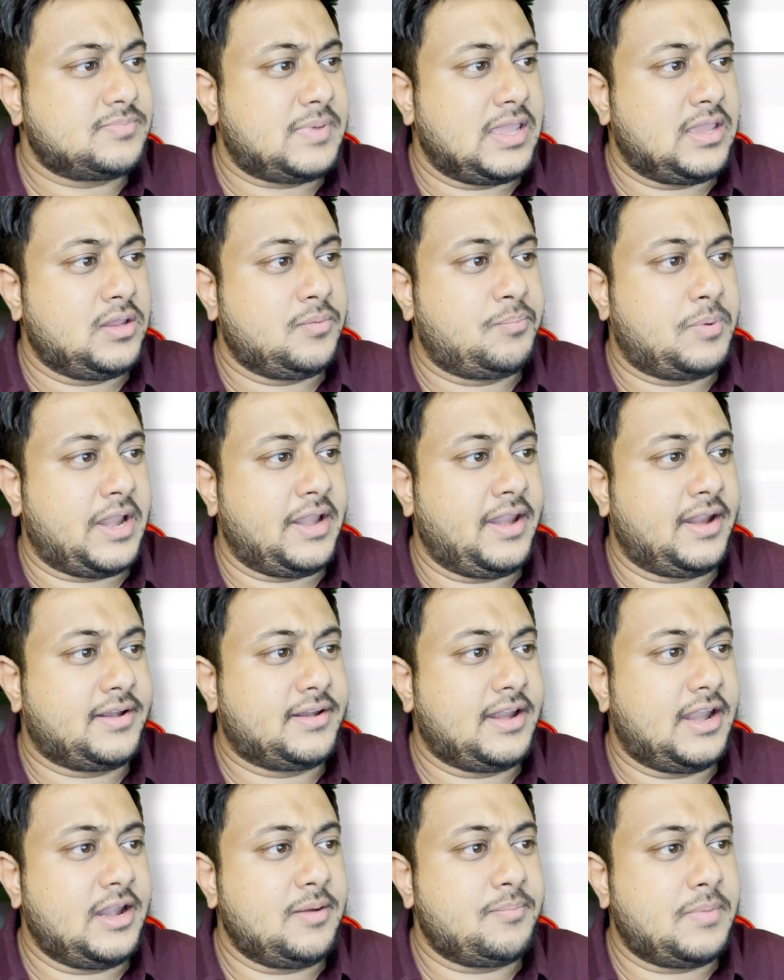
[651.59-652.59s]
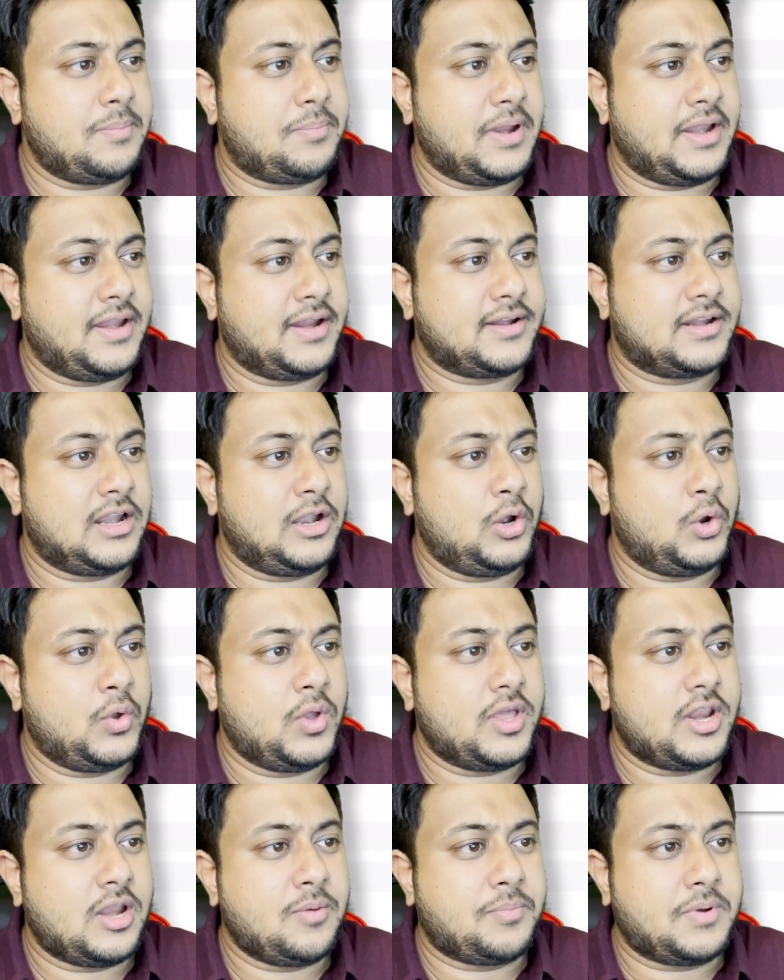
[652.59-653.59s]
my predicted
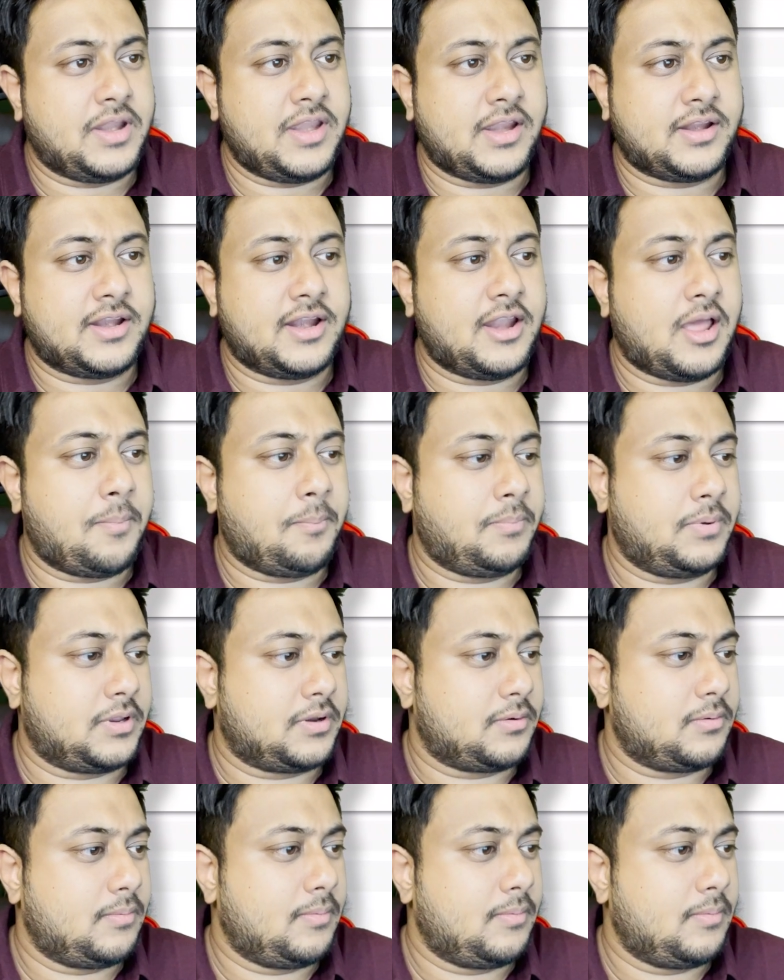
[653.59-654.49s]
lower and predicted upper.